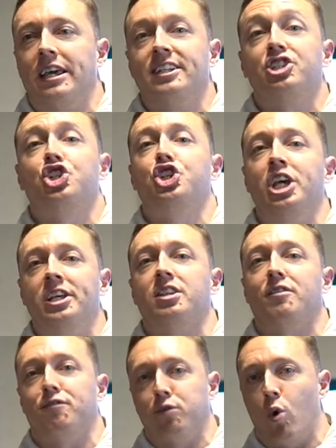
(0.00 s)
is cheat
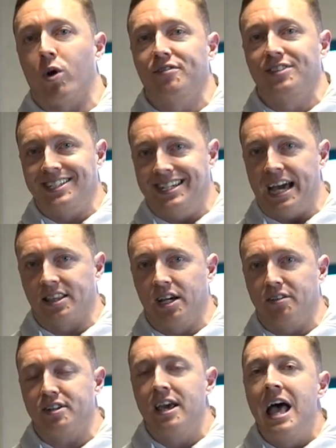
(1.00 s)
the floor of the
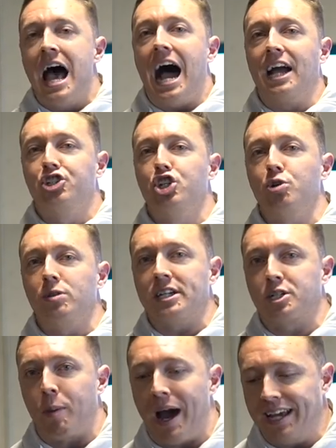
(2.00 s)
deadlift. I do
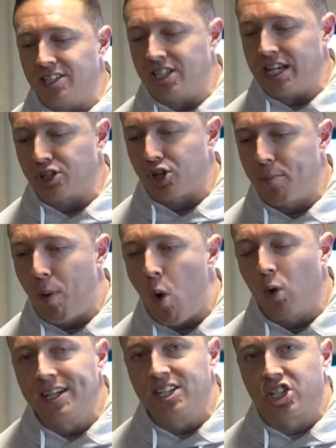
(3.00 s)
this by essentially
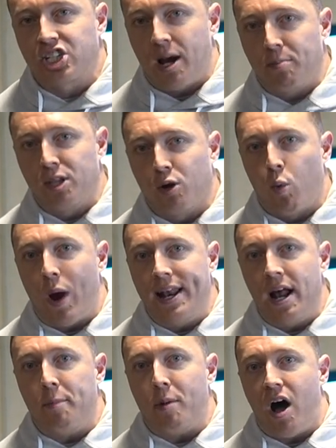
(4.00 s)
pulling some of the weight
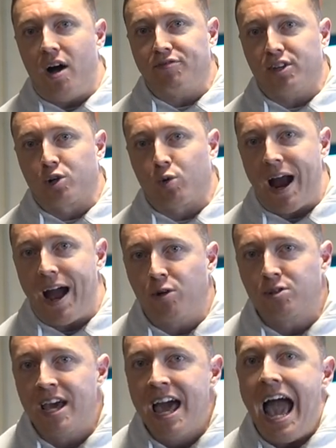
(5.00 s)
up off the
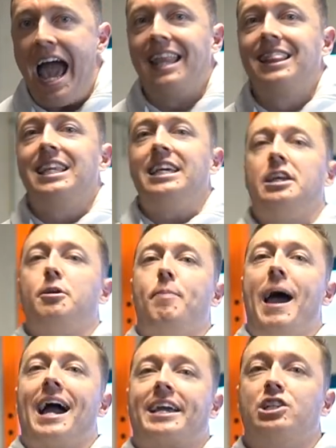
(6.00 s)
ground and leaning back